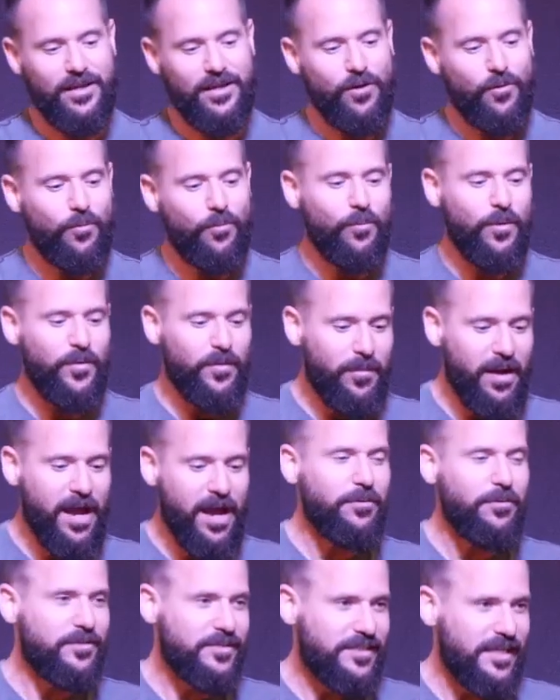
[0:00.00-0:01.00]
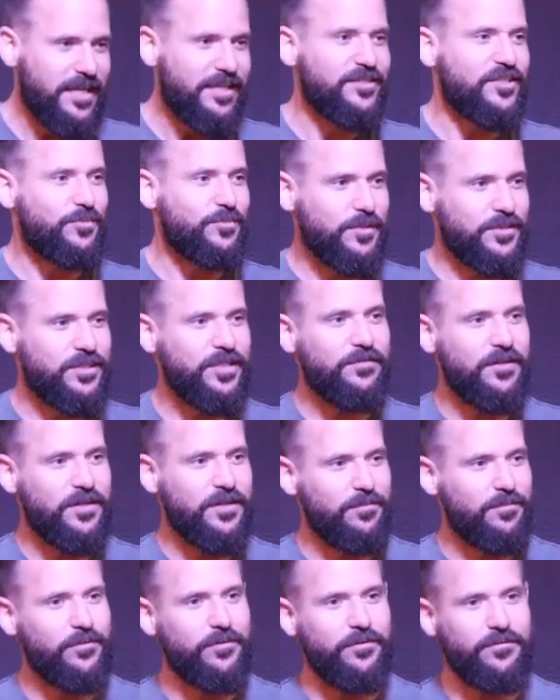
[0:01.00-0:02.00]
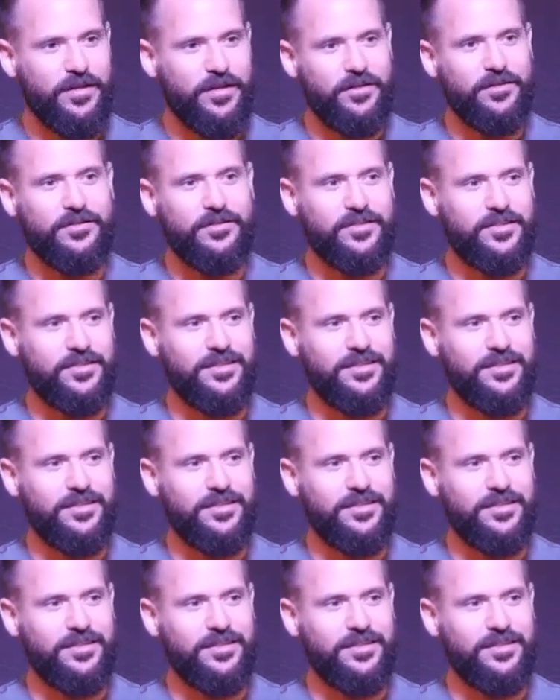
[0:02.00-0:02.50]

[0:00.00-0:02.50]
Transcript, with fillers: When the Bible says a specific number of years,